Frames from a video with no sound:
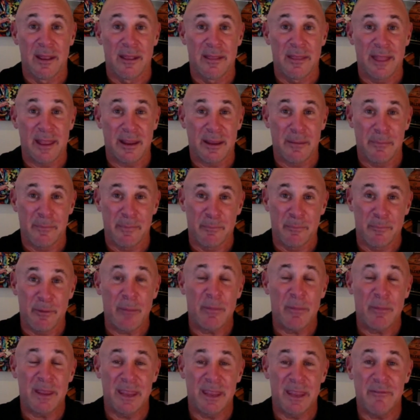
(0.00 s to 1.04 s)
that could
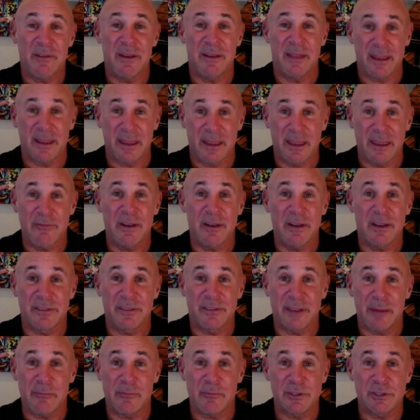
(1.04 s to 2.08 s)
probably give you the
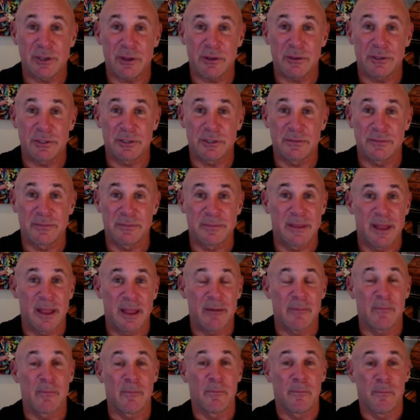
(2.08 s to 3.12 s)
same results that
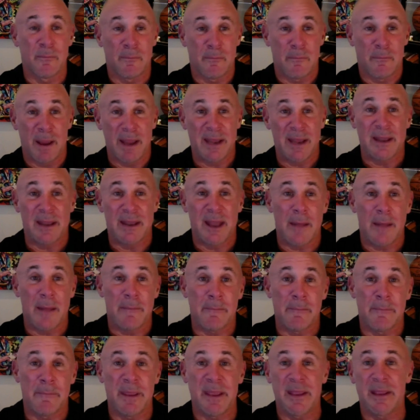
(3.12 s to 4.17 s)
might
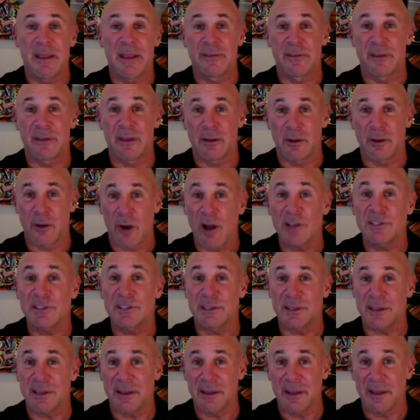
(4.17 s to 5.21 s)
not be as
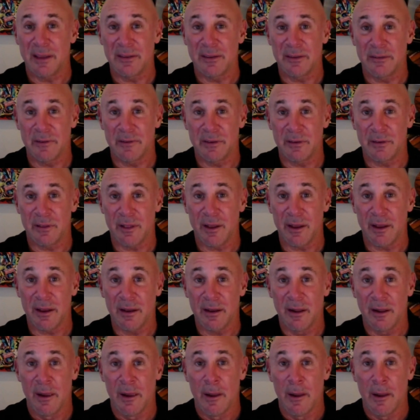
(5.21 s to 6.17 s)
costly as Invisalign,